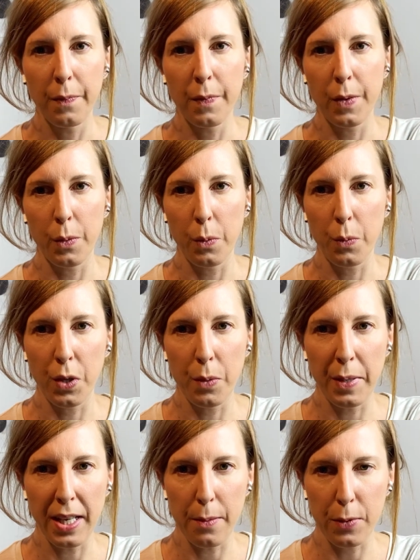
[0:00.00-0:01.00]
So we want to
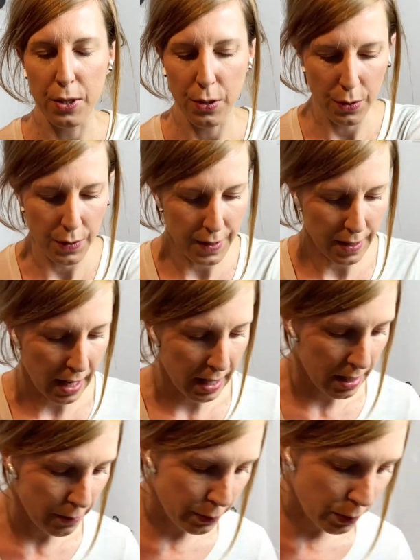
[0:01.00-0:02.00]
be able to stay
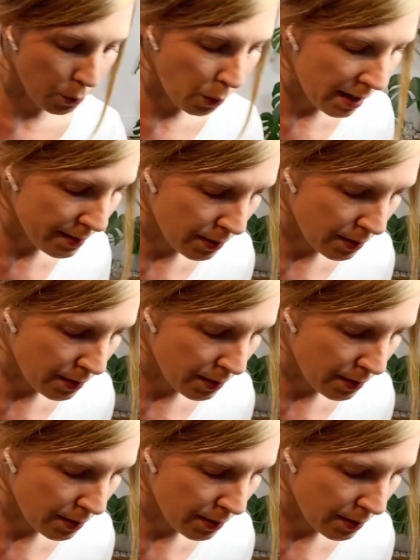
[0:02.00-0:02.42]
here for a while.